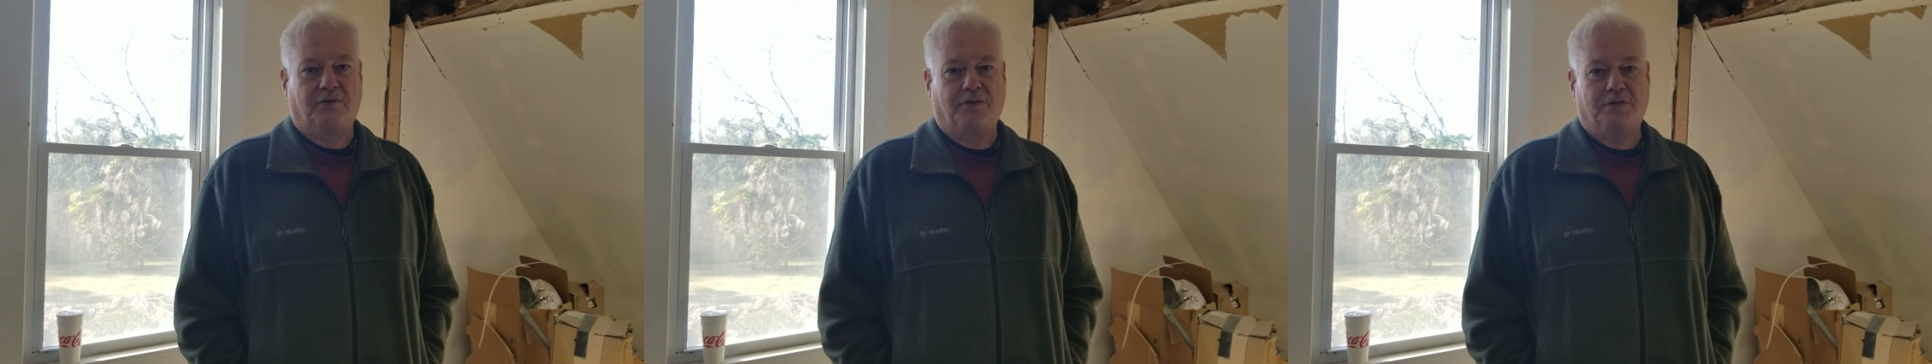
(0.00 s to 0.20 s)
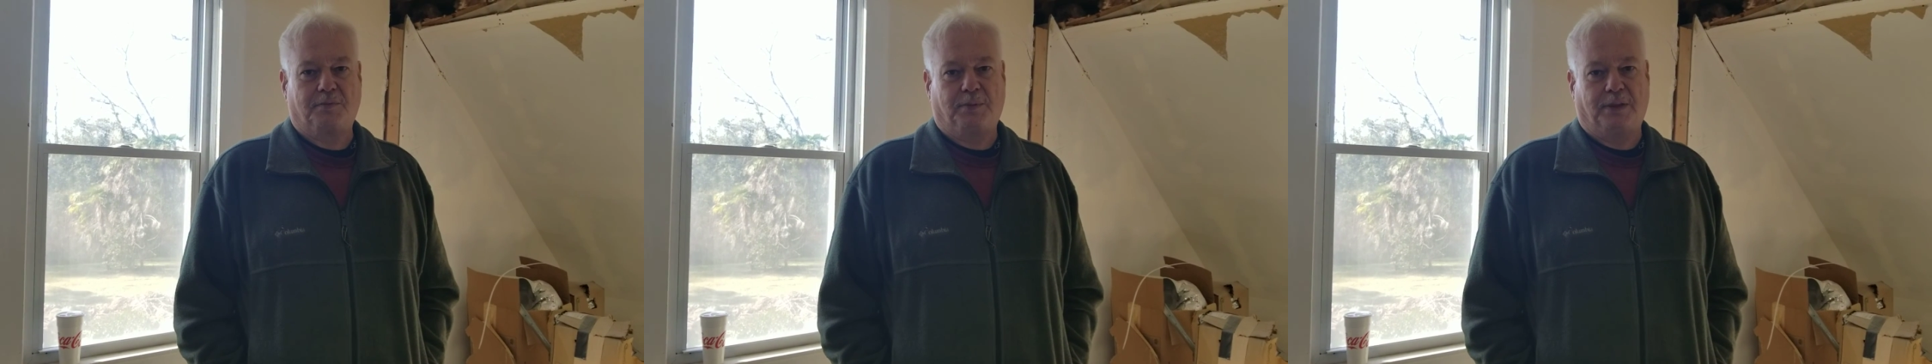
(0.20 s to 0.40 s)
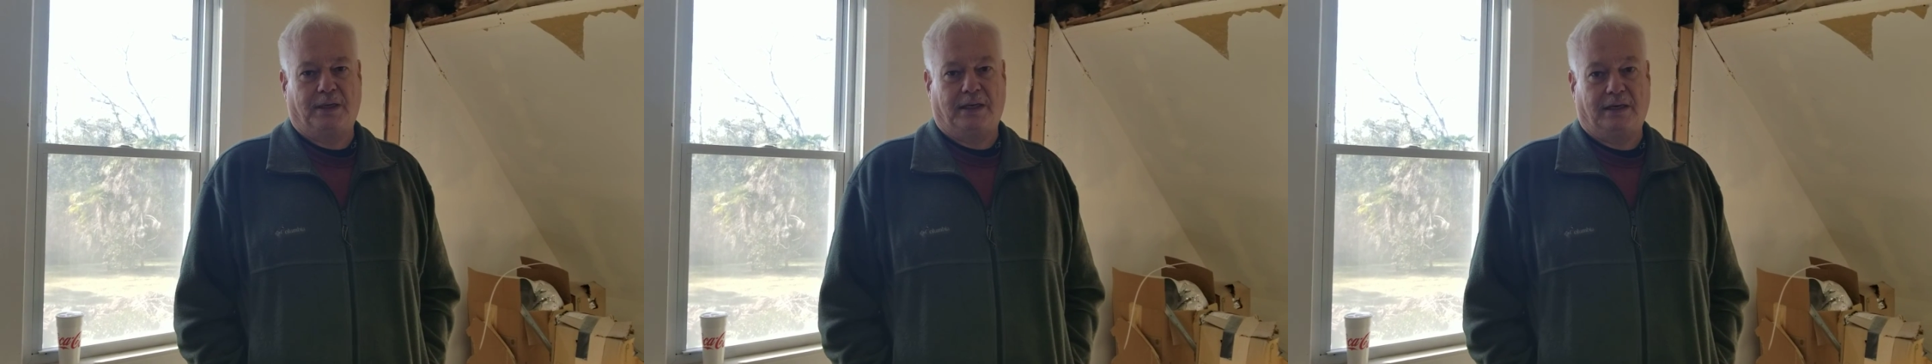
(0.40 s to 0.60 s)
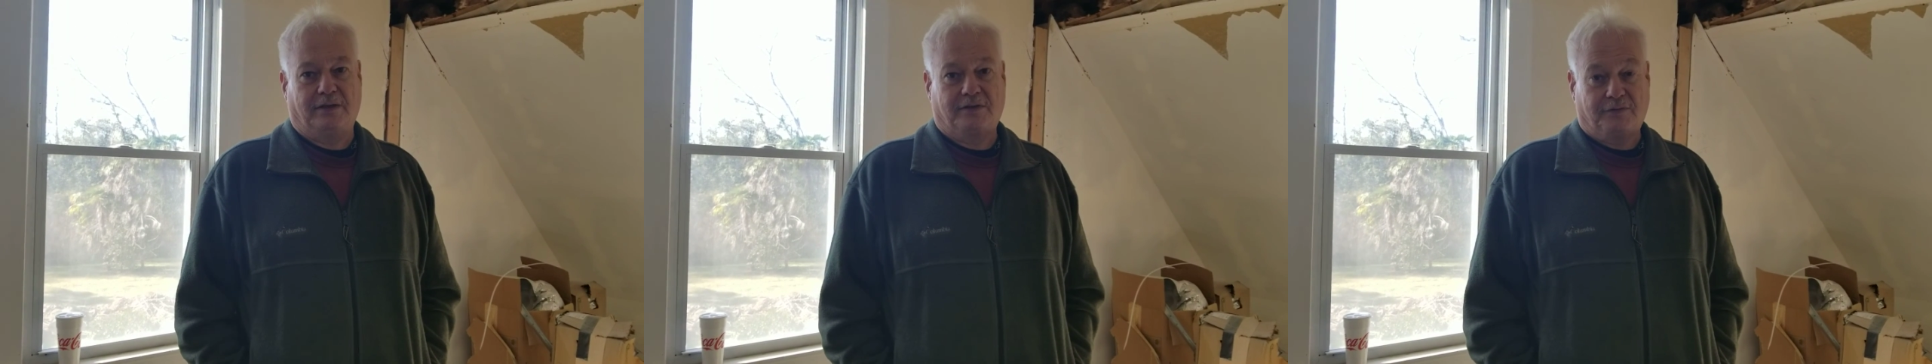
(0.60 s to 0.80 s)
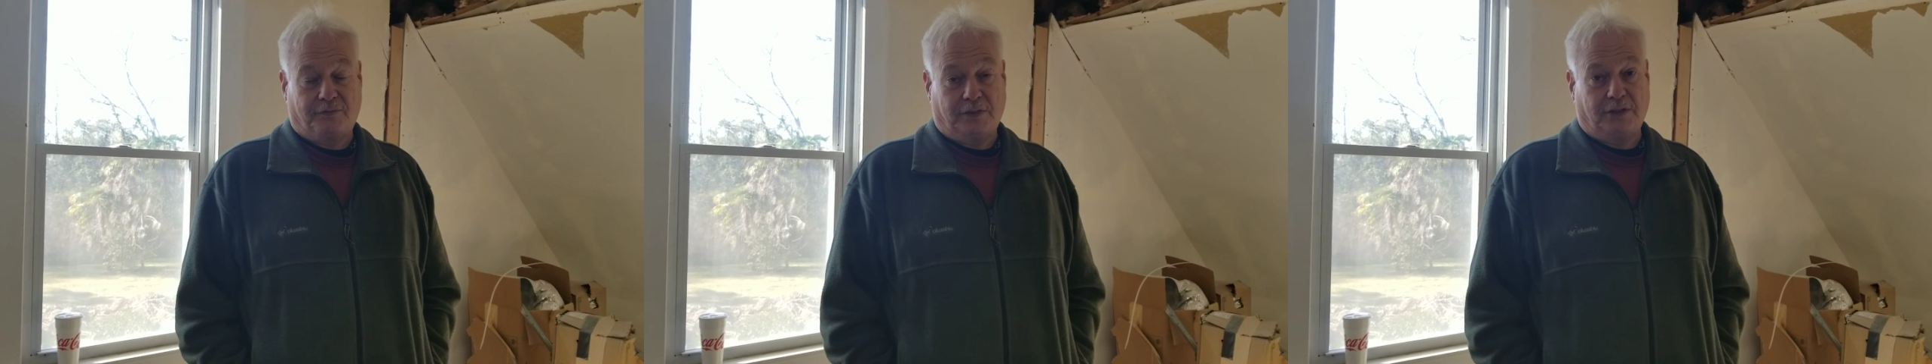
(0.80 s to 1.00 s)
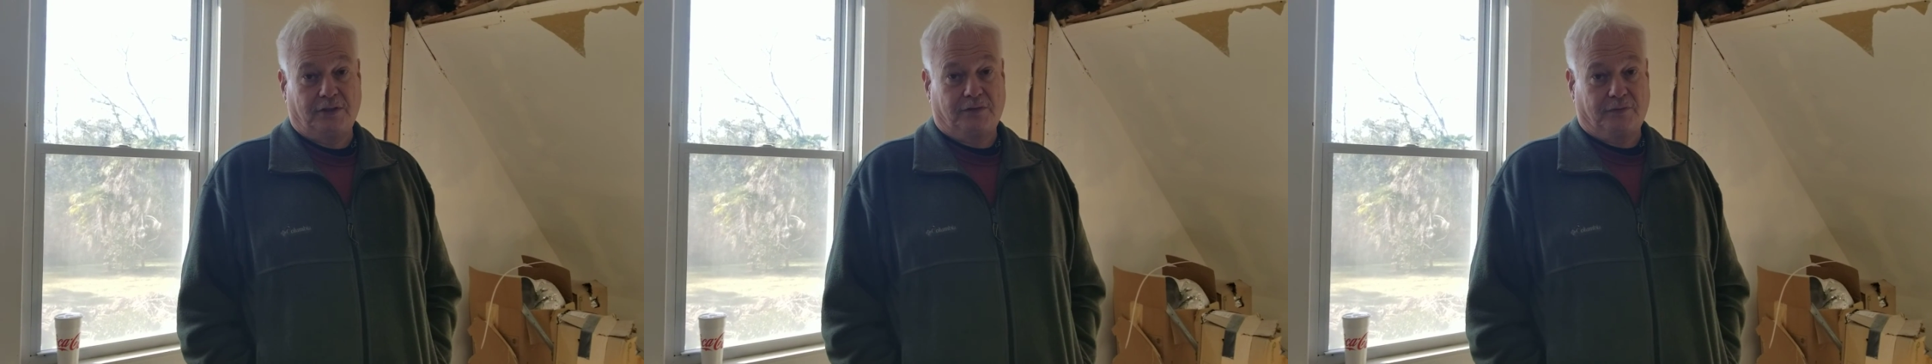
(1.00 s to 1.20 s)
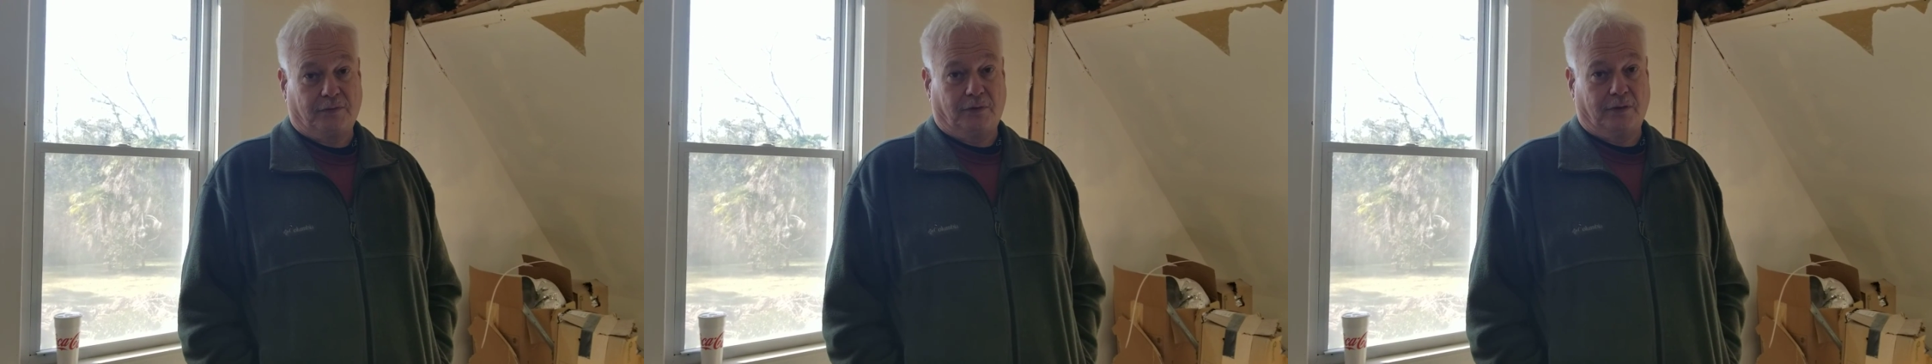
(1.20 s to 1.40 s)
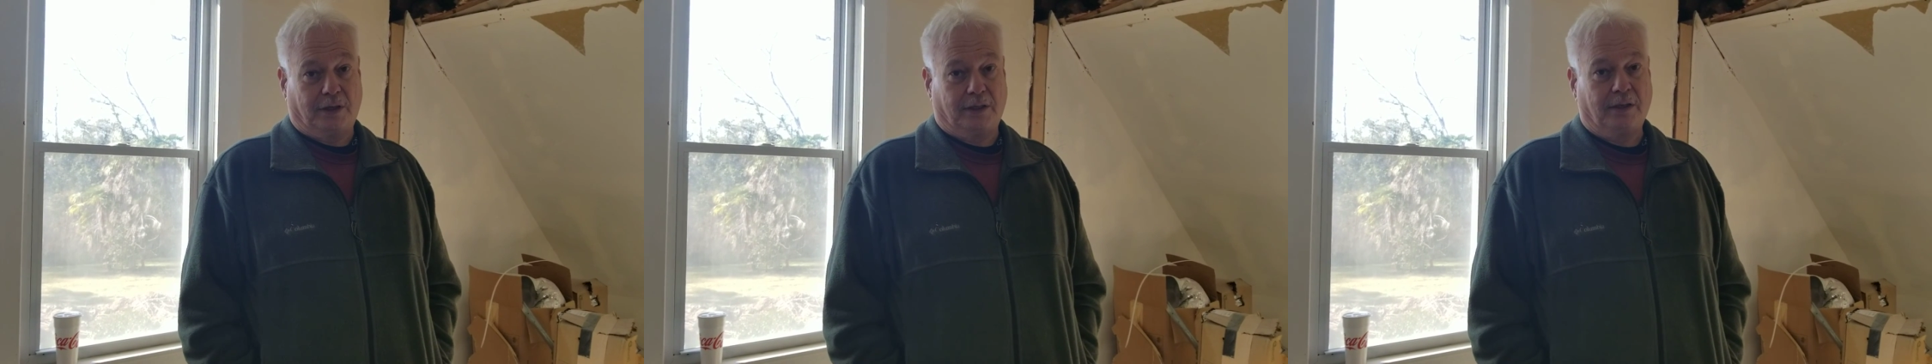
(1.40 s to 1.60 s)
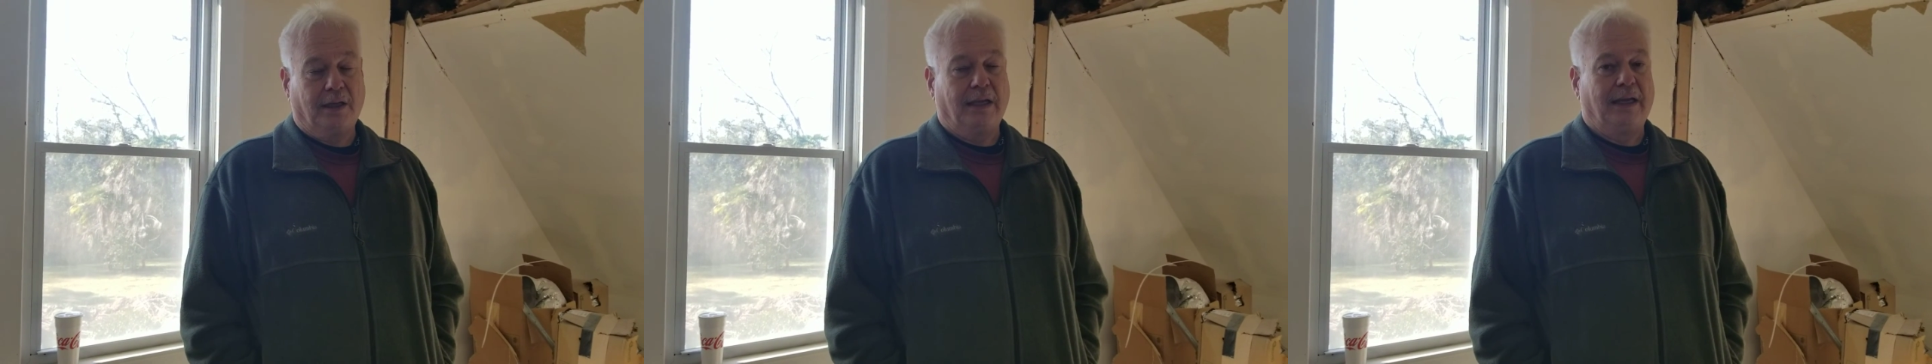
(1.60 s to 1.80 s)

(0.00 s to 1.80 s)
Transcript: was put in as finished flooring.